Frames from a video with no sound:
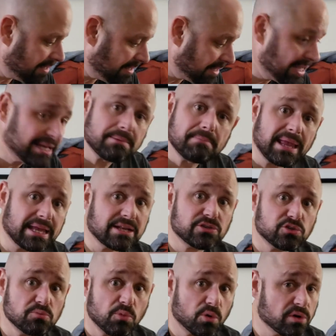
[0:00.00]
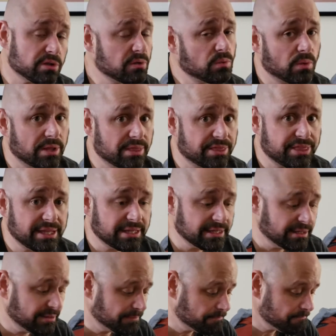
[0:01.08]
Can I make it do more than one
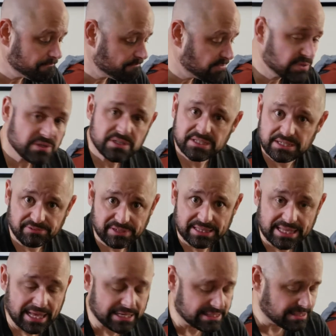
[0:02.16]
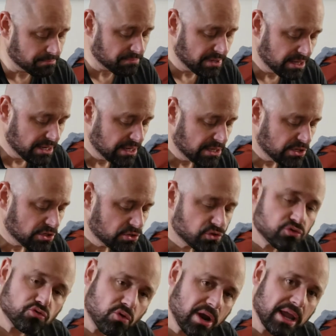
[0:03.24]
thing? Stuff like that, as I'm
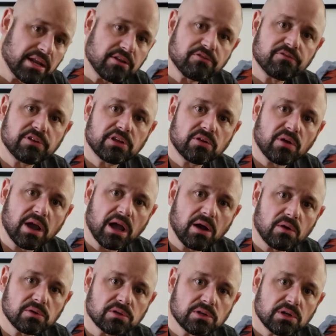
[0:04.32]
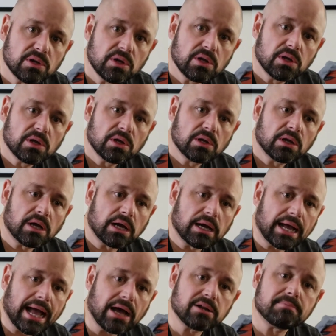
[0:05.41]
trying to figure out
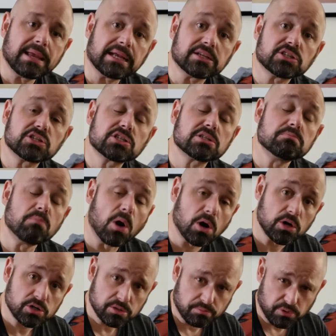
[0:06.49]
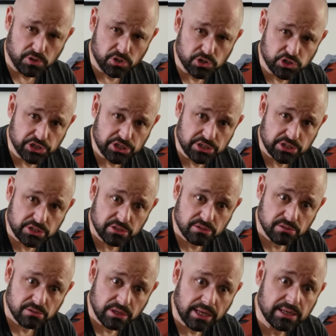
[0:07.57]
how to make a smart purchase
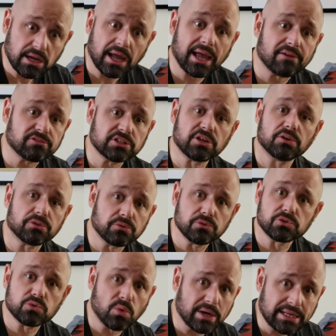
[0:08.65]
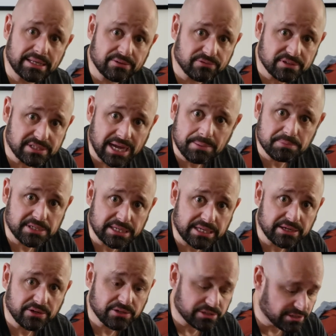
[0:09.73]
and not have to go through 20 different types of
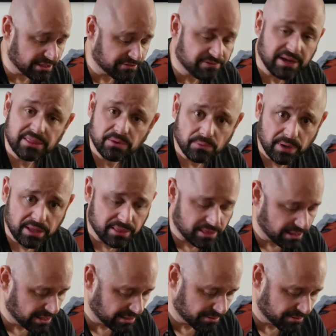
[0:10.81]
gear till I find the right thing.